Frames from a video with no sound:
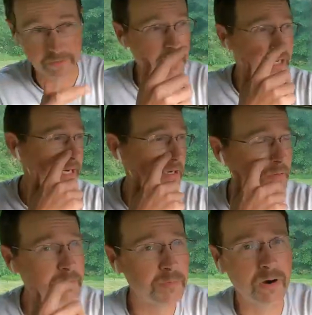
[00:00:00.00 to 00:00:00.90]
when I get
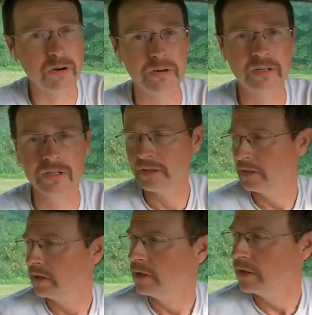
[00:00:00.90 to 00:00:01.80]
home tomorrow.
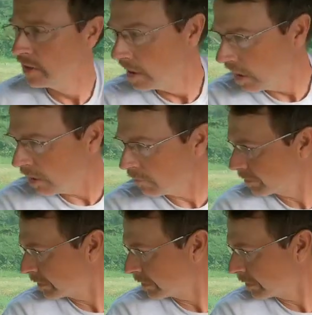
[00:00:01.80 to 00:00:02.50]
Hopefully